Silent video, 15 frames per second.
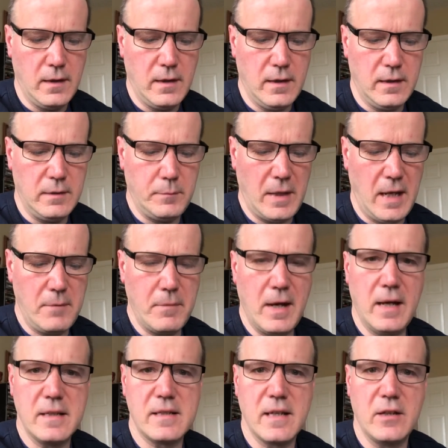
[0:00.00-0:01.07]
And the blind
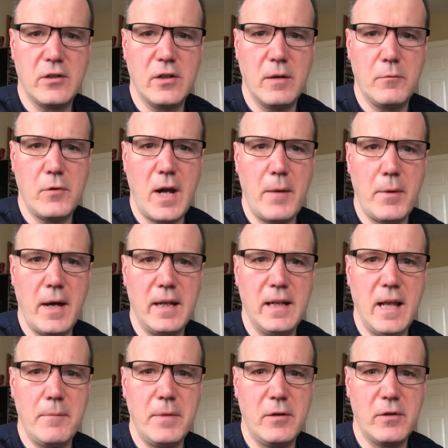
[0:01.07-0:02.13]
man said to him, "Rabbi,
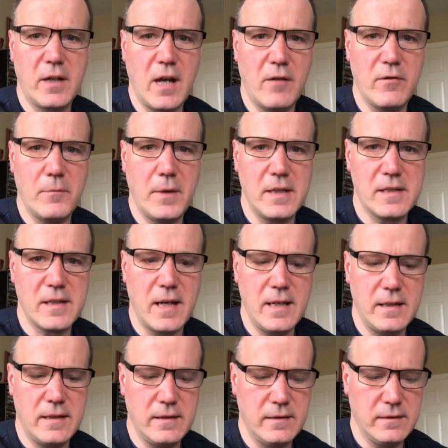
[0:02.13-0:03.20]
let me recover my sight."